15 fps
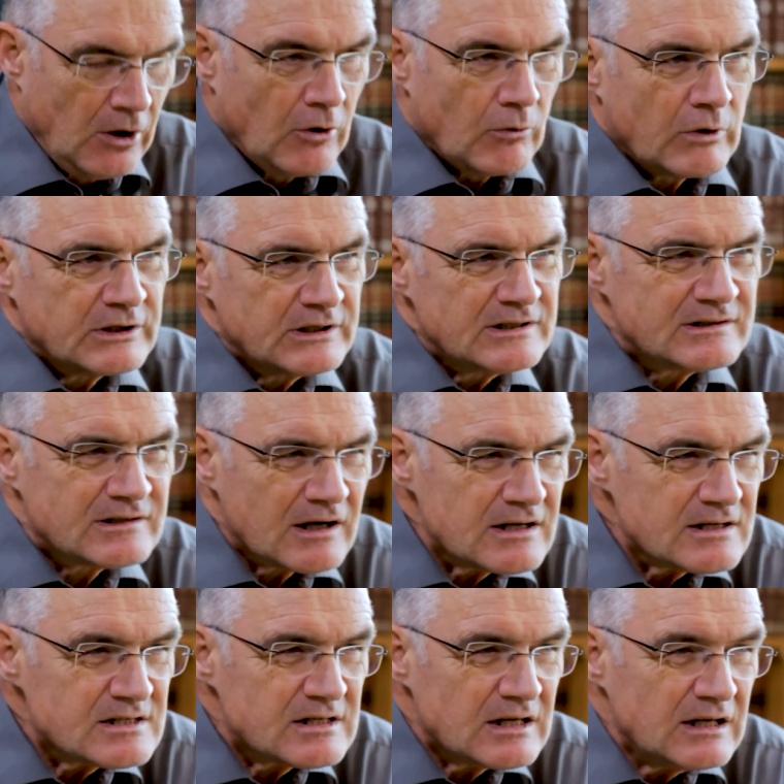What he
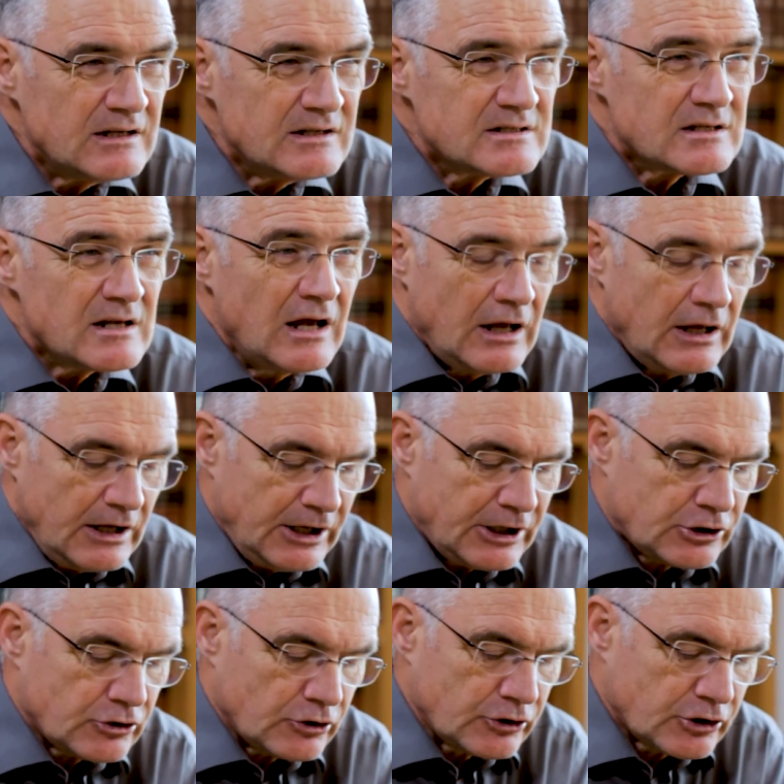does is he
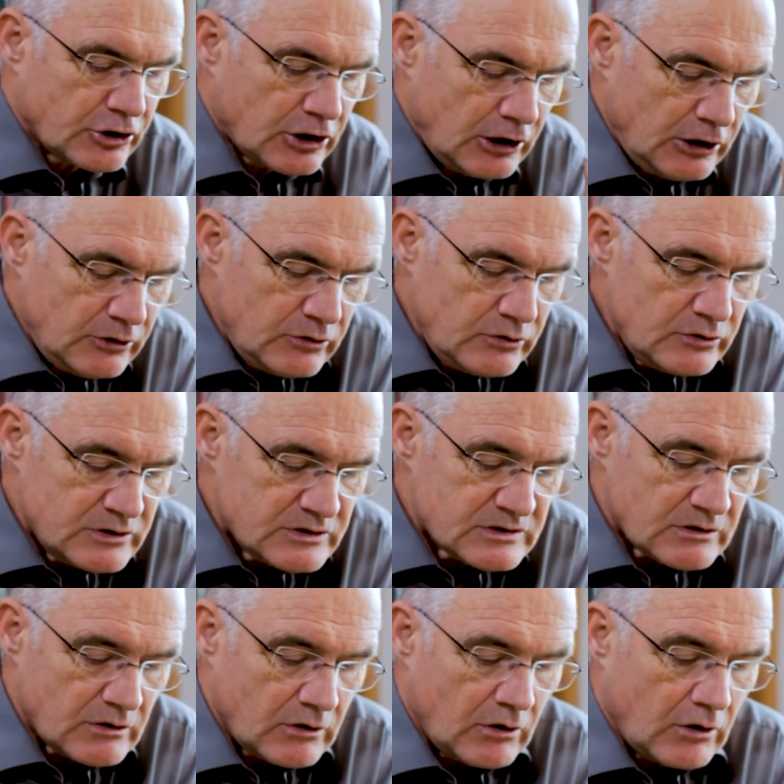concludes
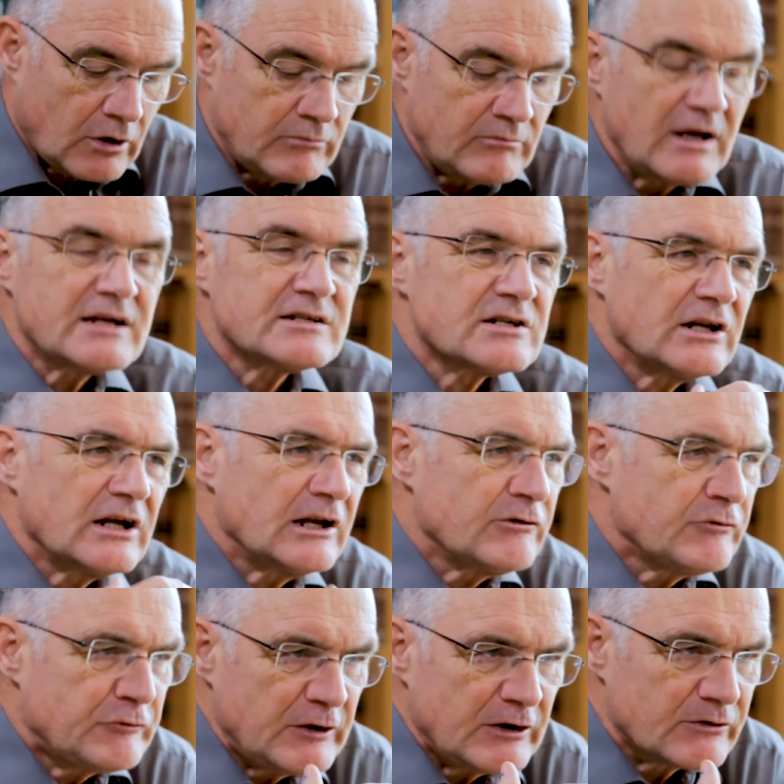or makes an
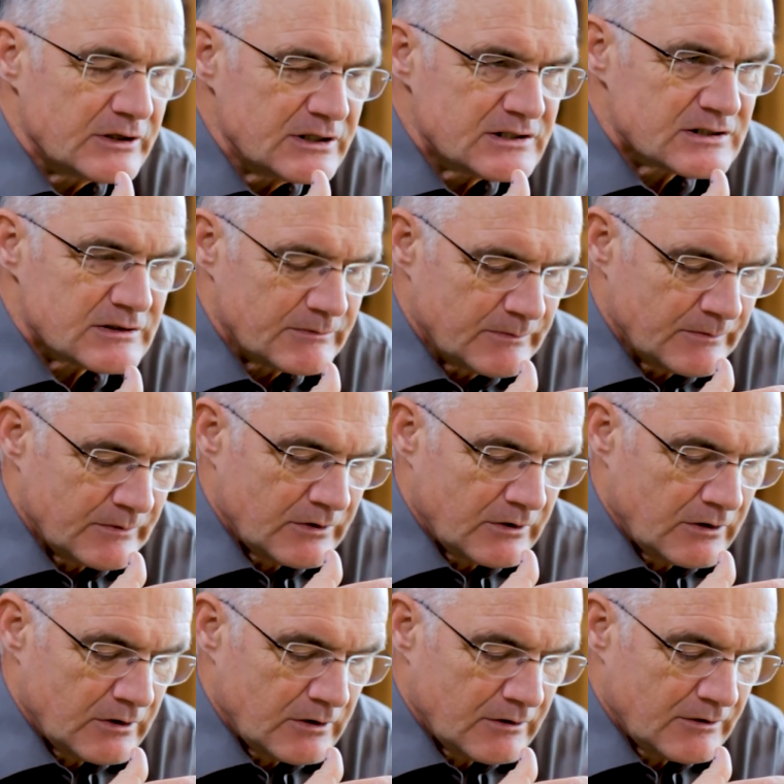inference.
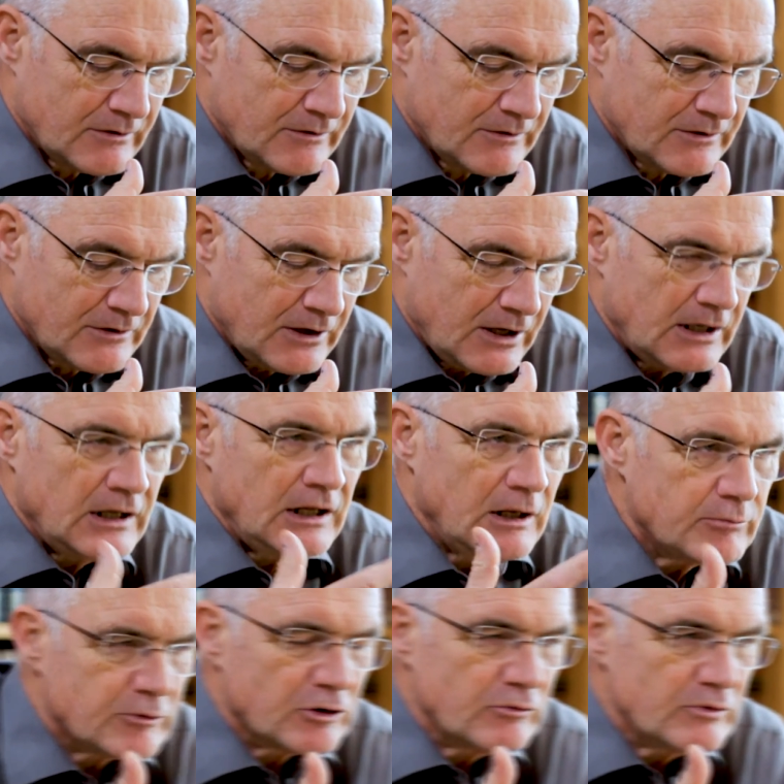In
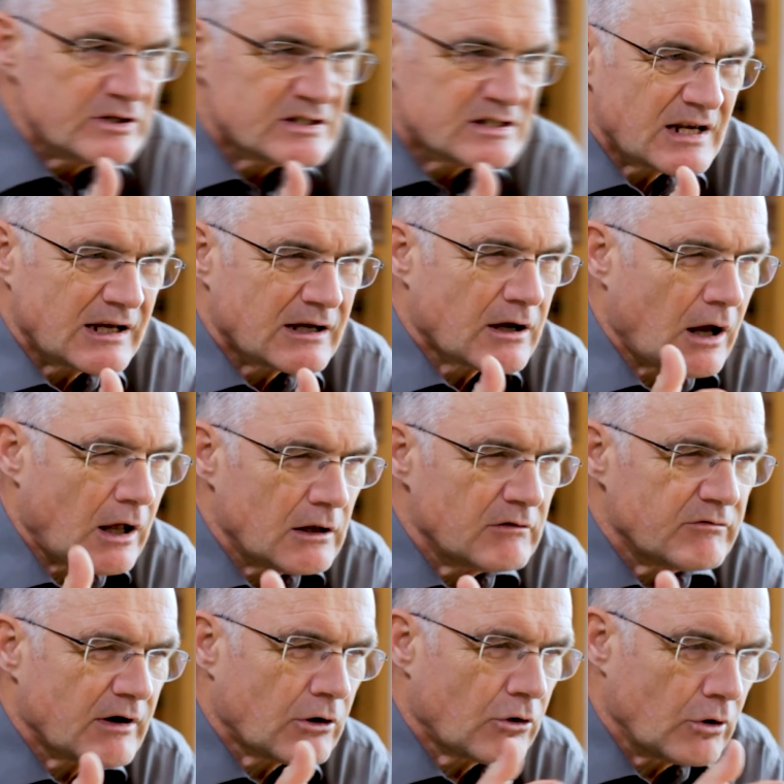Hebrew, we say Qal
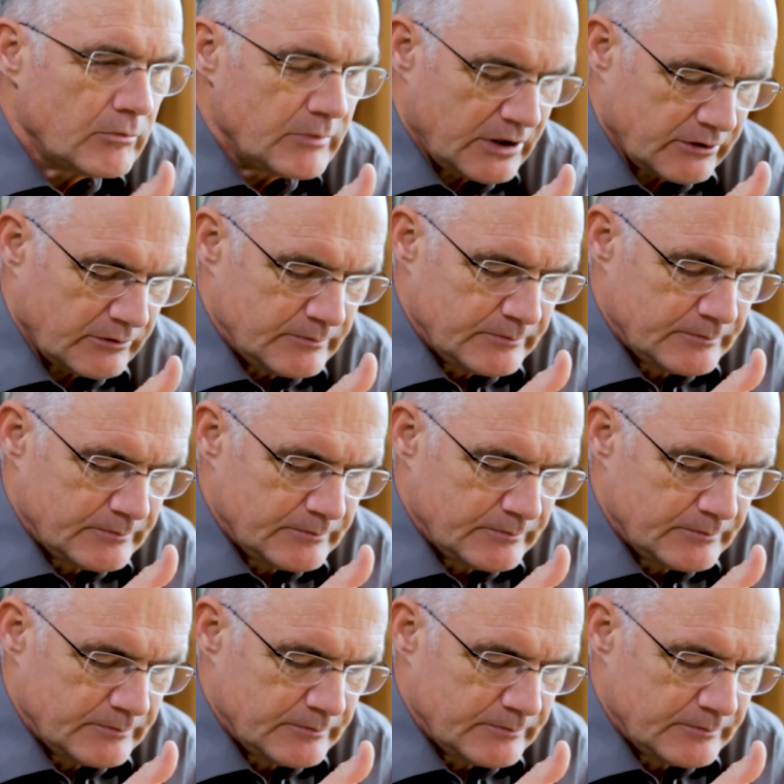VaChomer.